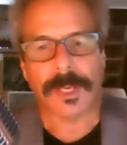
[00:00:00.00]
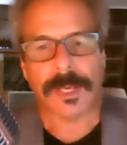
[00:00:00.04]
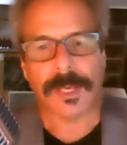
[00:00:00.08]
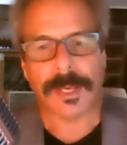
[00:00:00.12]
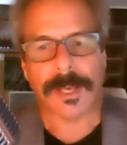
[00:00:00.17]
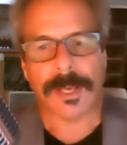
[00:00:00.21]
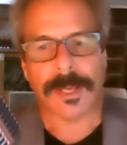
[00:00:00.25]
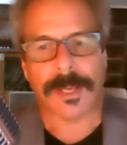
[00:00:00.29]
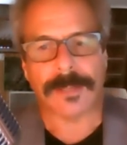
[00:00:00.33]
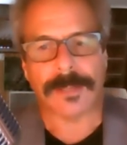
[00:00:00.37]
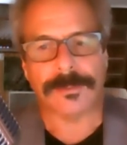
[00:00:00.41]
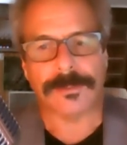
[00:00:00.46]

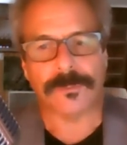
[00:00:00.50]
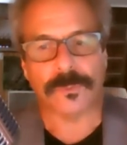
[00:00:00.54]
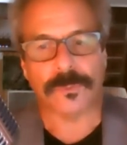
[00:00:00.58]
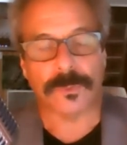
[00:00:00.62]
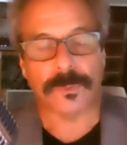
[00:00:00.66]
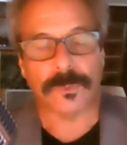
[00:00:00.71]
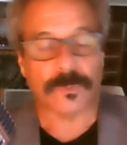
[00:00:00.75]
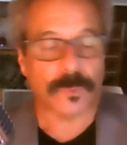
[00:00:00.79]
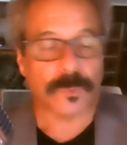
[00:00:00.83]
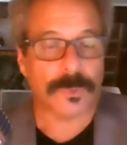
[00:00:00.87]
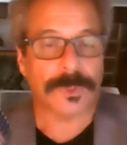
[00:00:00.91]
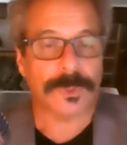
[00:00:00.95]
And
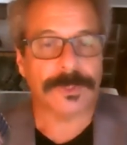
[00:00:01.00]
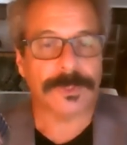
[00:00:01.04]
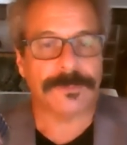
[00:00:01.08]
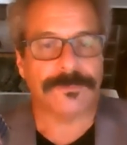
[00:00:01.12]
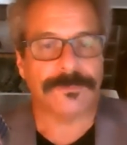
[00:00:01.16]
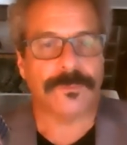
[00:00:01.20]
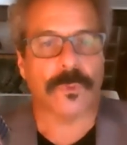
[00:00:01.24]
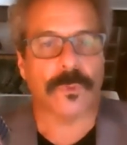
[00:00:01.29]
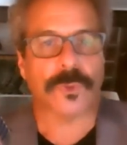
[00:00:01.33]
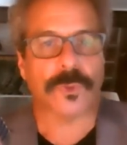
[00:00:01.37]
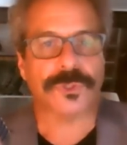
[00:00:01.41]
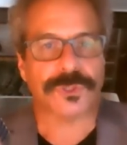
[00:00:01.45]
we're really
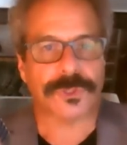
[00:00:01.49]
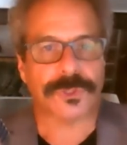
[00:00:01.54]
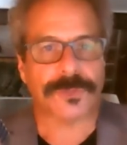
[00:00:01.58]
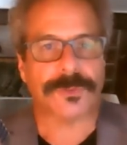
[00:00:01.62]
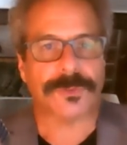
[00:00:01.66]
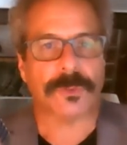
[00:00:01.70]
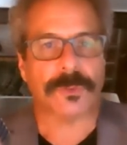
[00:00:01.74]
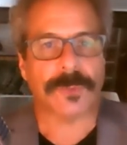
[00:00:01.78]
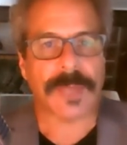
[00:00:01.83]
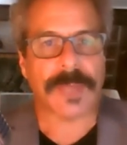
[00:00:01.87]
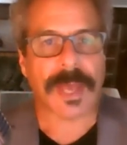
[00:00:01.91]
fortunate that we